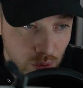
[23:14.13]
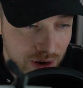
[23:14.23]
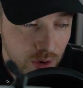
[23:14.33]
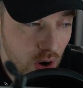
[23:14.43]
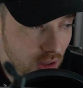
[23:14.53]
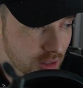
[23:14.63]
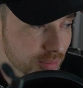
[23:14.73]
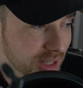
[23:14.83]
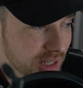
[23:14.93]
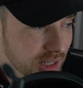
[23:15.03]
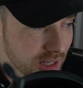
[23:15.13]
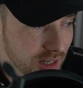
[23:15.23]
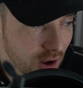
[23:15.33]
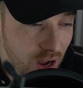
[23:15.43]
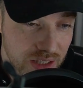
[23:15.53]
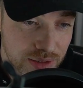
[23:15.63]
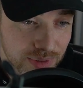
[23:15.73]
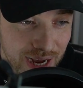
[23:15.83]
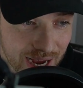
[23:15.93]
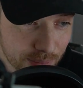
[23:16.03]
I call him. Awesome
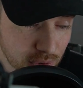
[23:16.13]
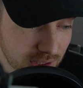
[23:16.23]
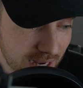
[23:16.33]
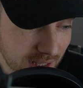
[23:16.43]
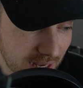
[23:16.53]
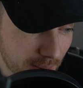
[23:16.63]
guy. I personally had the